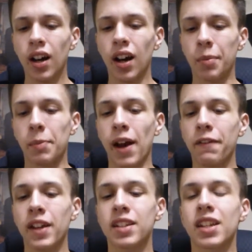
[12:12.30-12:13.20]
But my
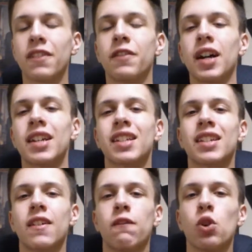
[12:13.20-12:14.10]
fantasy advice
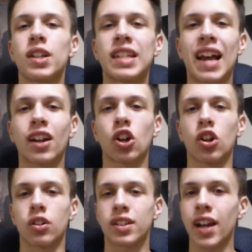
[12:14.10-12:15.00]
is avoid Zach
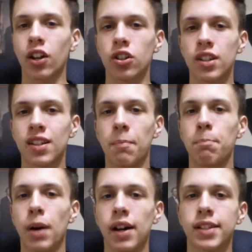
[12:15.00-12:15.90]
Ertz. Zach Ertz is a
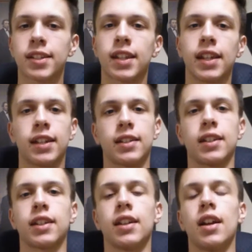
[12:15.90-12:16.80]
bust
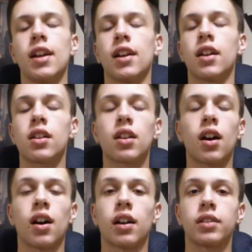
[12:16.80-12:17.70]
candidate.
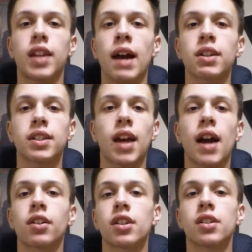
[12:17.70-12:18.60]
Dallas
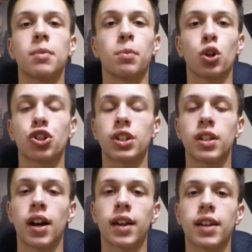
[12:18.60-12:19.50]
Goedert is an emerging
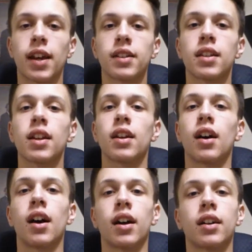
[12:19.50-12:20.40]
tight end,
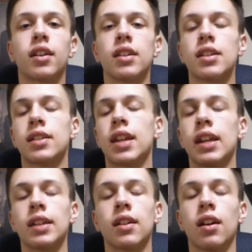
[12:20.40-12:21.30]
is
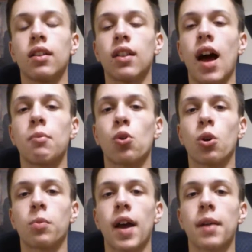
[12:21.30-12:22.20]
gaining a lot
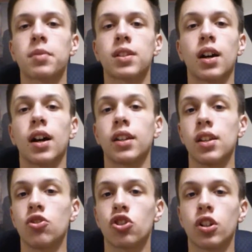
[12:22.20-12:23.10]
more reps
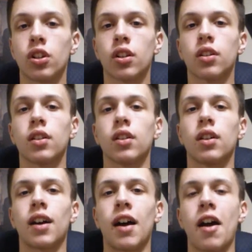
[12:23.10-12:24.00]
each year.
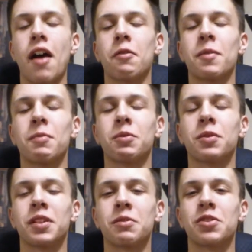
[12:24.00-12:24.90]
I remember
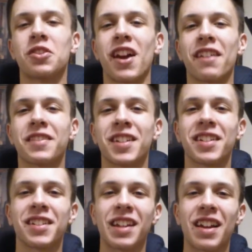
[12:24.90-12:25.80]
when he was
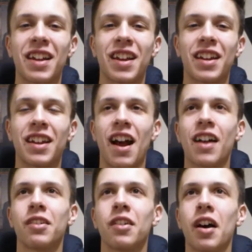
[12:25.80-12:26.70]
drafted, and I